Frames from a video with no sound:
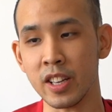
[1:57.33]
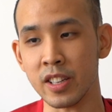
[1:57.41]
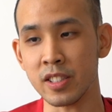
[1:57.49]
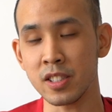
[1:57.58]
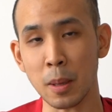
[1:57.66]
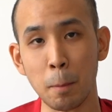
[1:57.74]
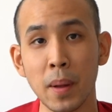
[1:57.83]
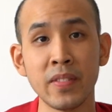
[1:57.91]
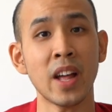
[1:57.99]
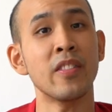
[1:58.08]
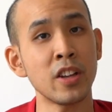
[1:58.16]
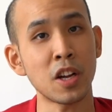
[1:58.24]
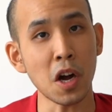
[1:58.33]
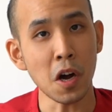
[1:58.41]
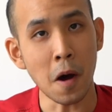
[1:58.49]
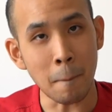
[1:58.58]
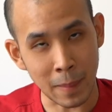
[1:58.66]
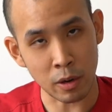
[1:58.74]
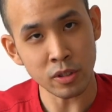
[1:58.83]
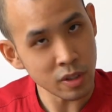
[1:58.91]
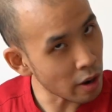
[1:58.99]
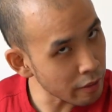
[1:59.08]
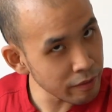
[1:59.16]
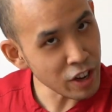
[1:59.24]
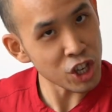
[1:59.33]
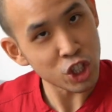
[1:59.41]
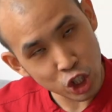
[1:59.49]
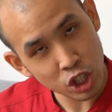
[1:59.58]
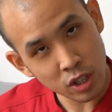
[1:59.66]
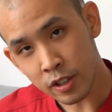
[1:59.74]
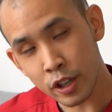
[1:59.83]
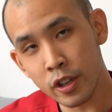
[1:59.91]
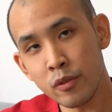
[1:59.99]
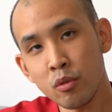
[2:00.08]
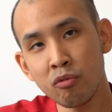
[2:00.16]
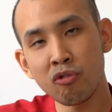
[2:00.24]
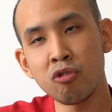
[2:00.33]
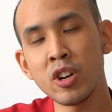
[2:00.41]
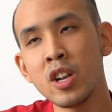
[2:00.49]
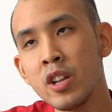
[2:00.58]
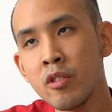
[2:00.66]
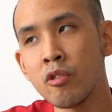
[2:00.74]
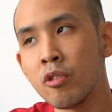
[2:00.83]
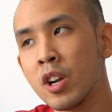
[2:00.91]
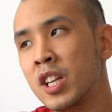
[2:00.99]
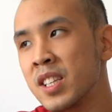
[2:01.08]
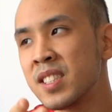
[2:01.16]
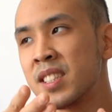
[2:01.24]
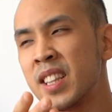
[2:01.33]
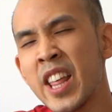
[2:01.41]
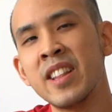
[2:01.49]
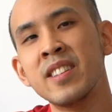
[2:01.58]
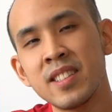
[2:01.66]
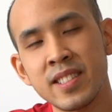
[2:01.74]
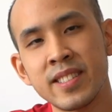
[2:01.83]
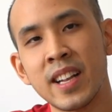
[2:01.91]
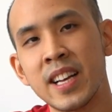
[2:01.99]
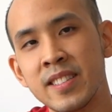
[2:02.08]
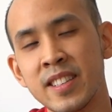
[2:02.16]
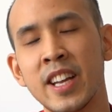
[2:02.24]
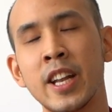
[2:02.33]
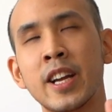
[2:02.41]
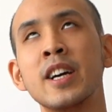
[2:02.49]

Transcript: is the pathetic amount of fish. So they give you really thin slices, and I